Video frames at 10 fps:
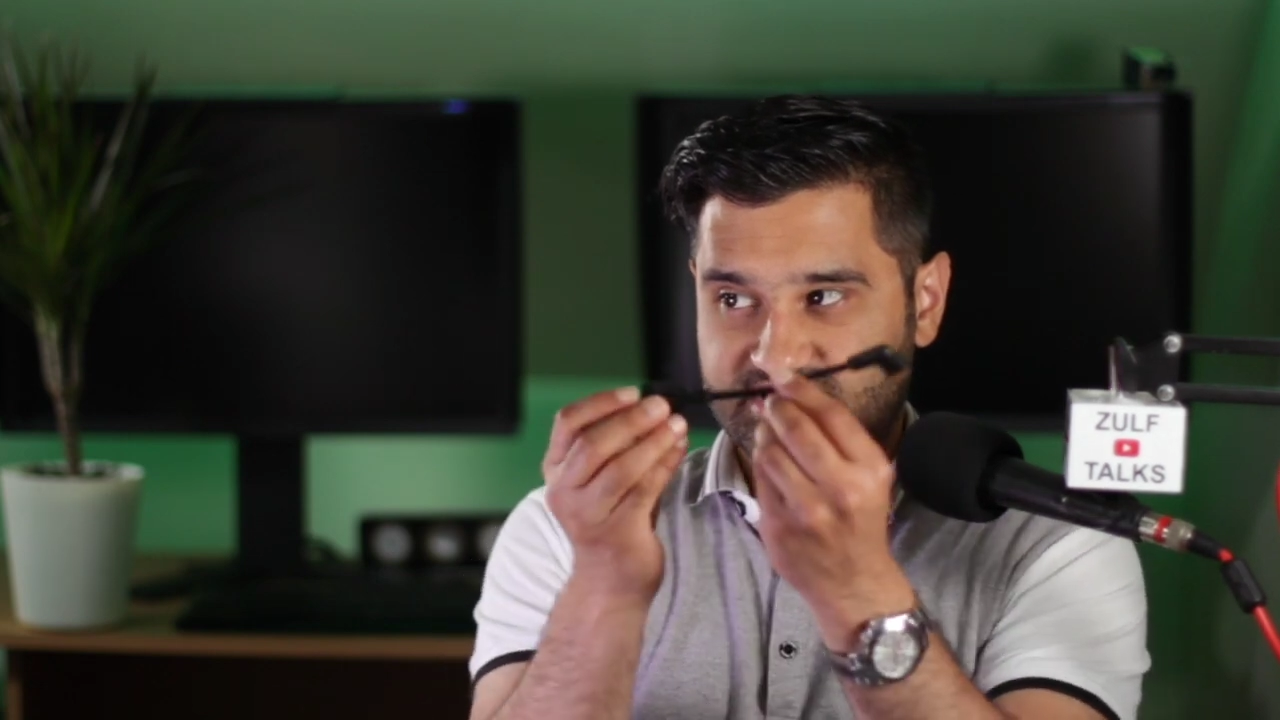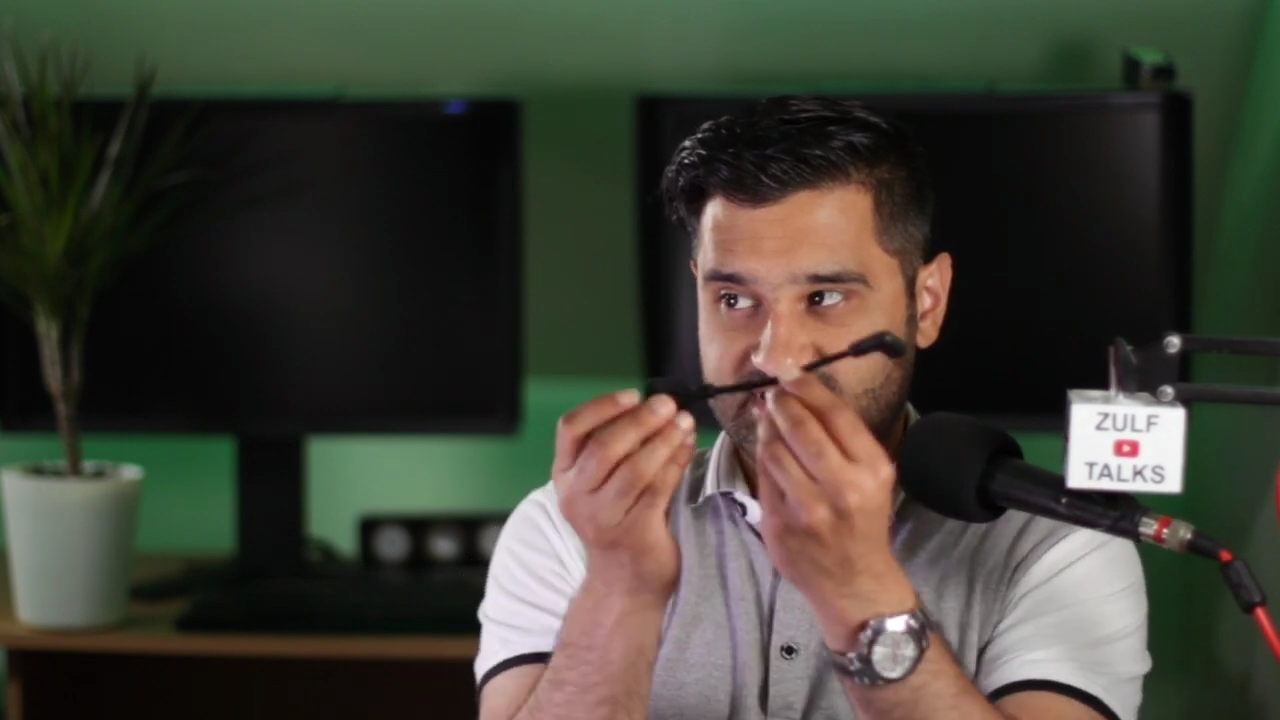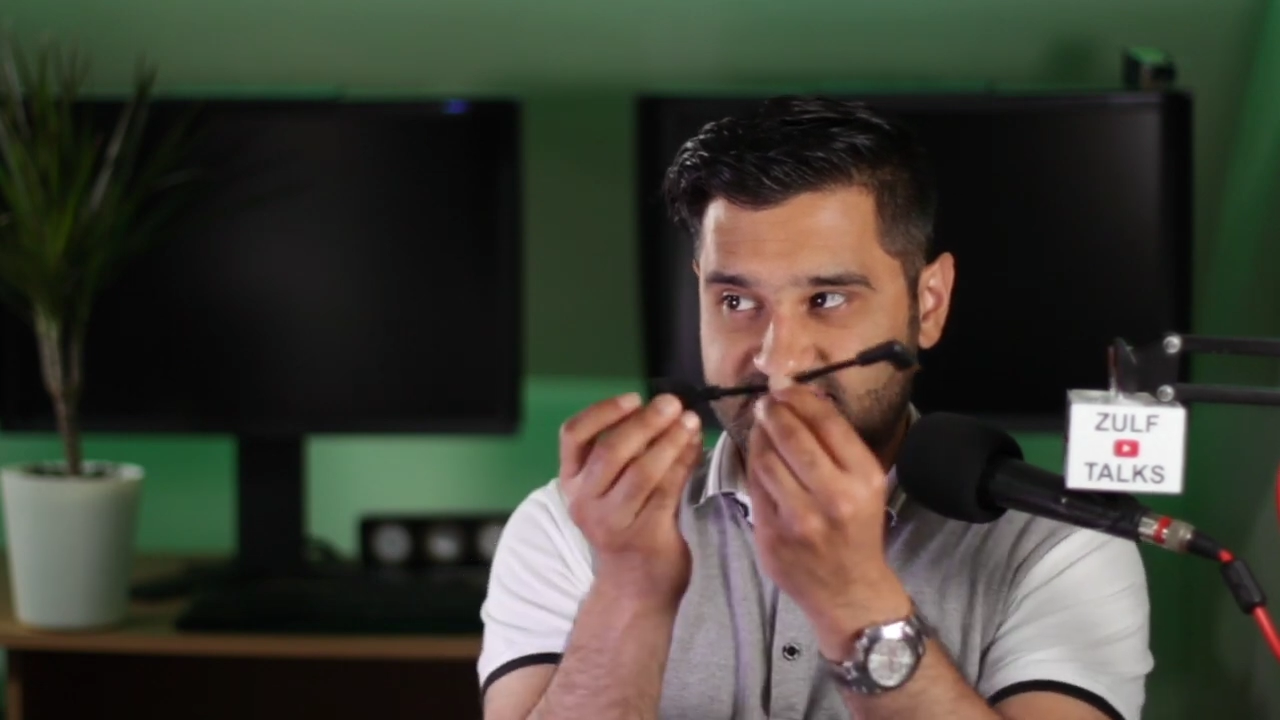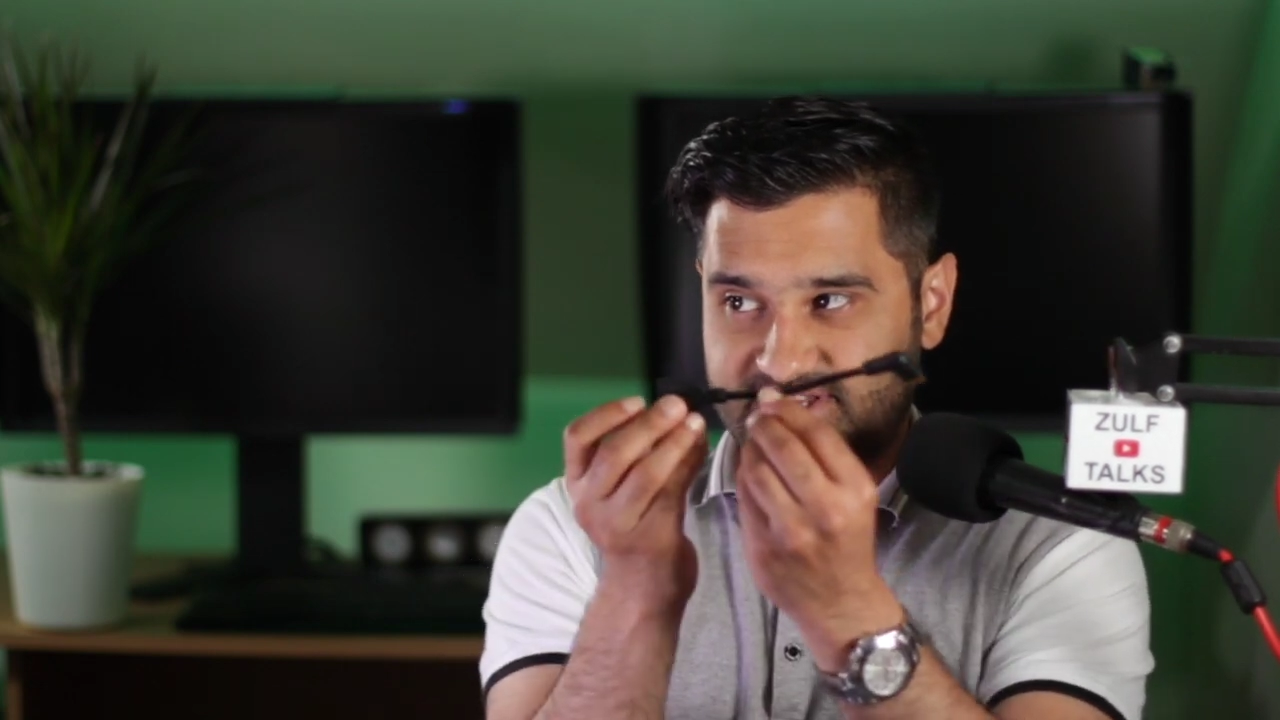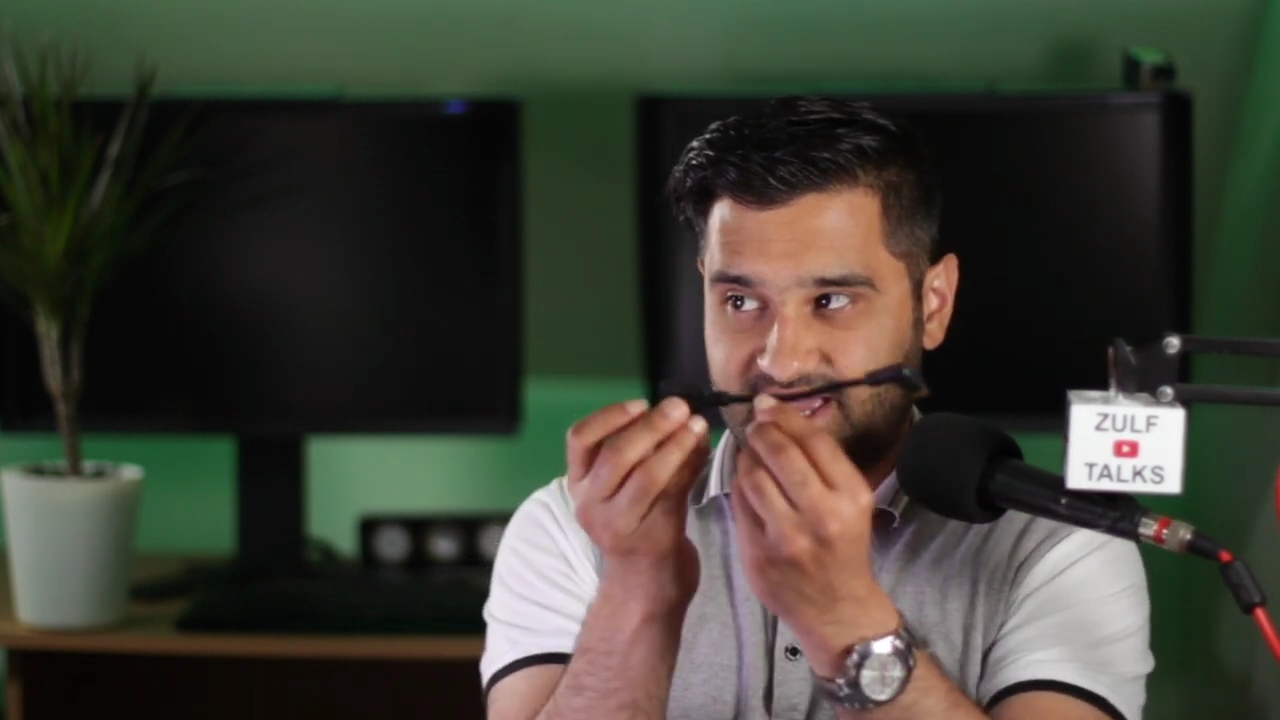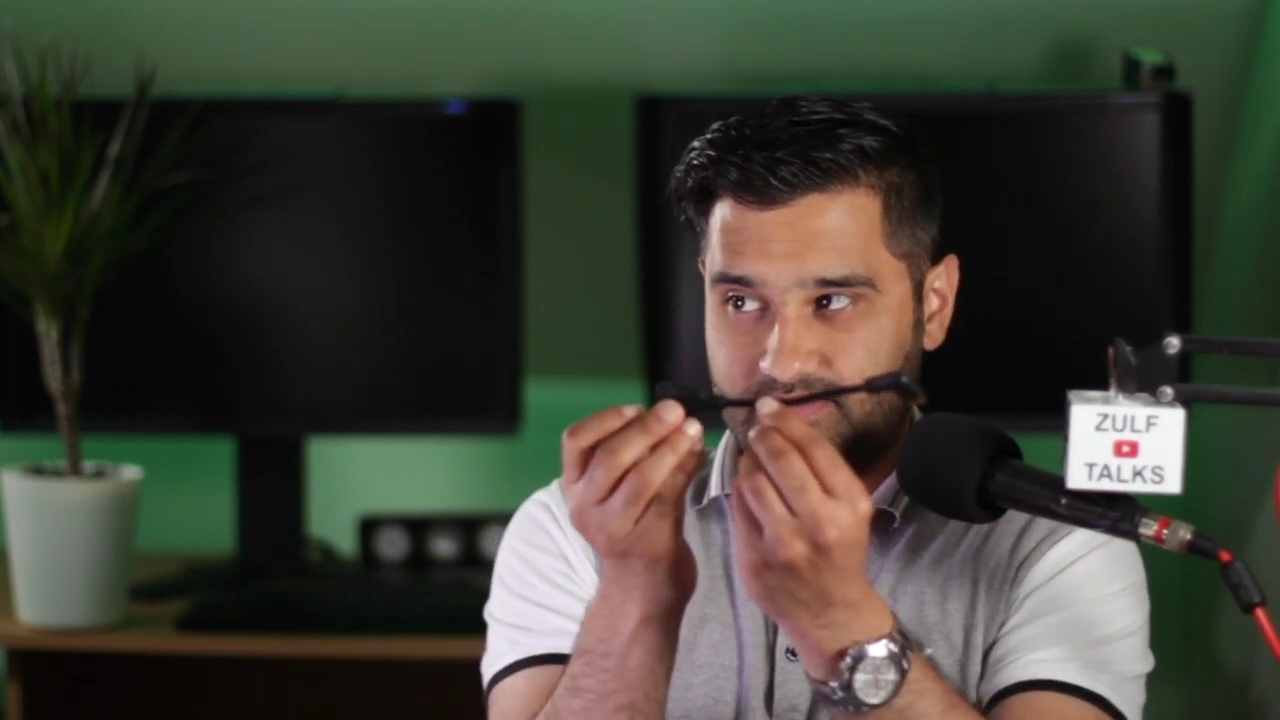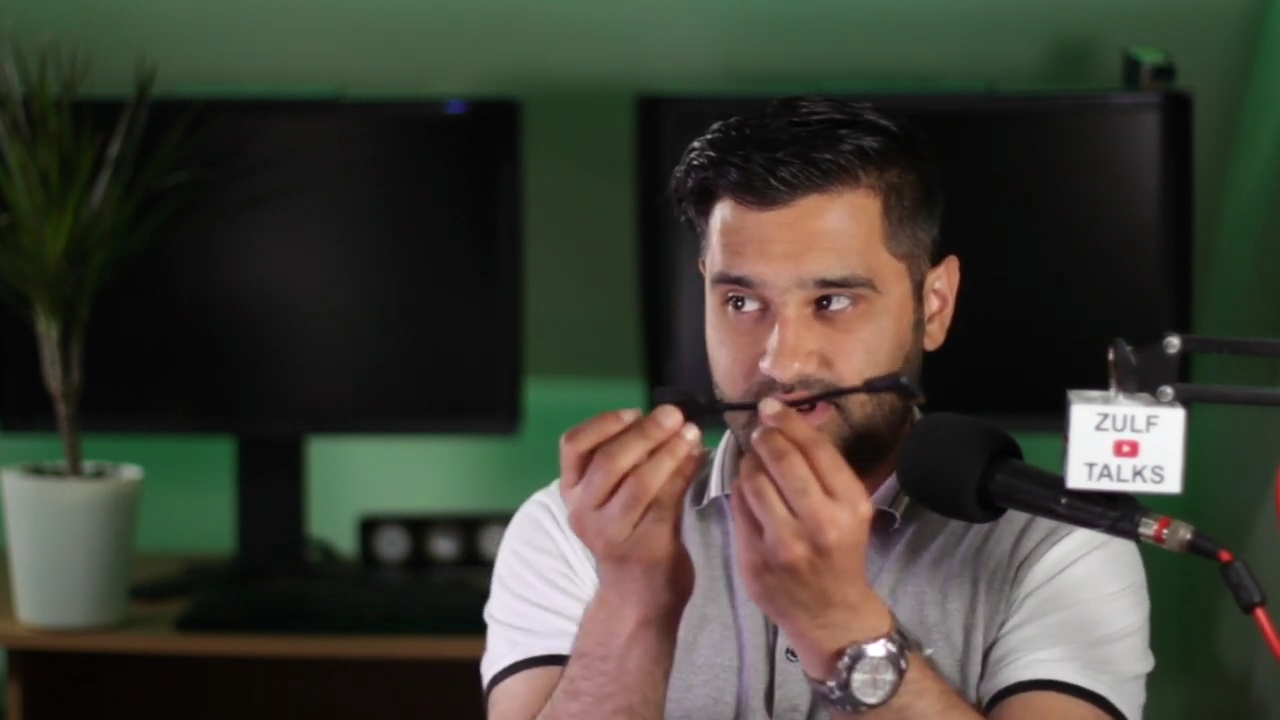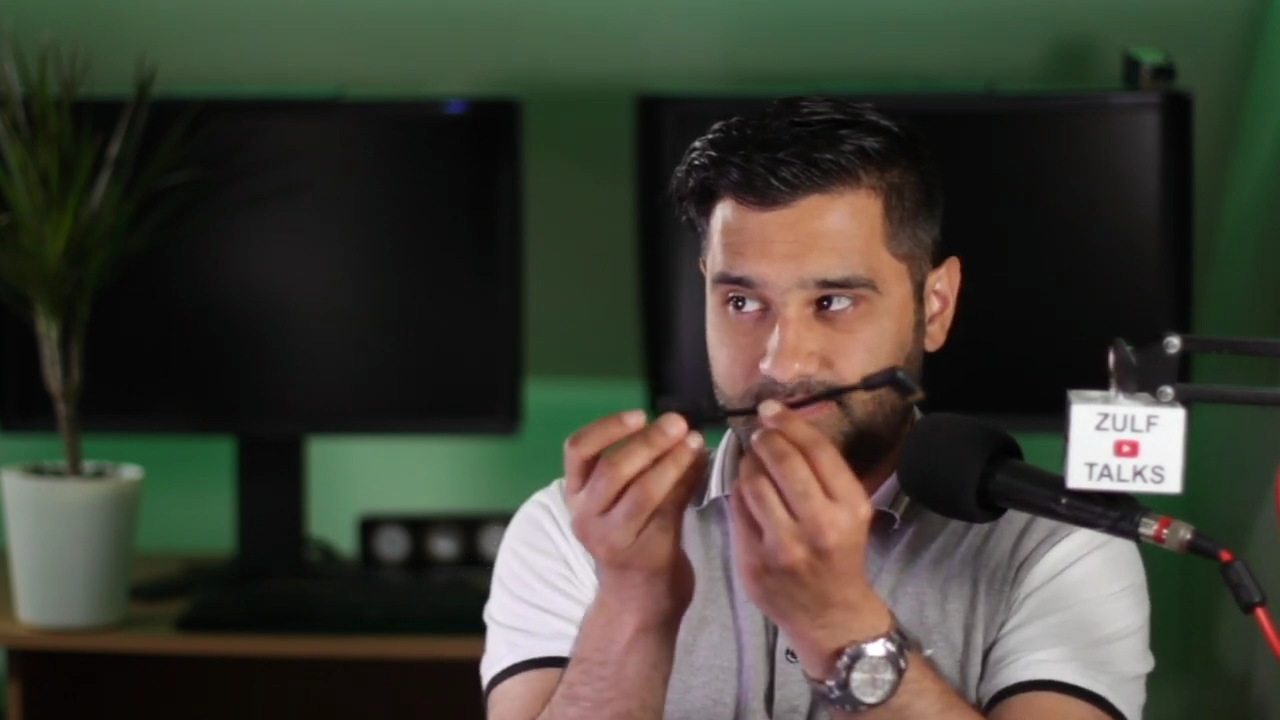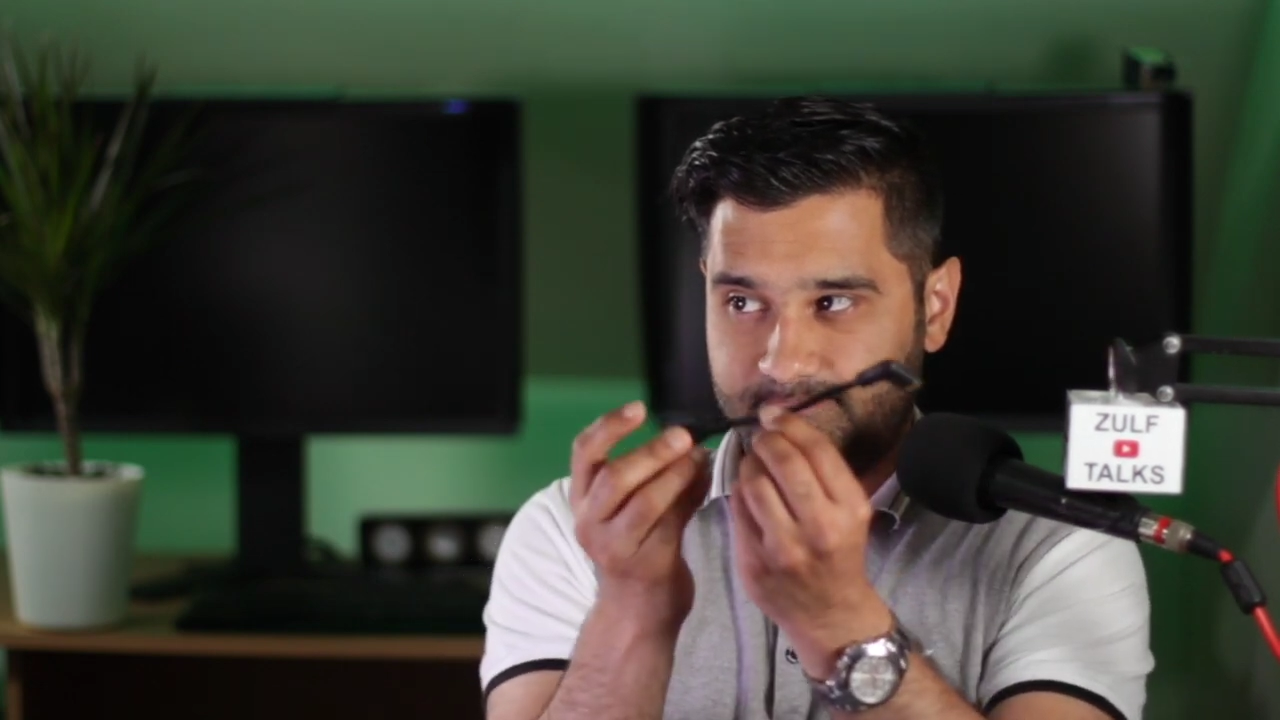this cable.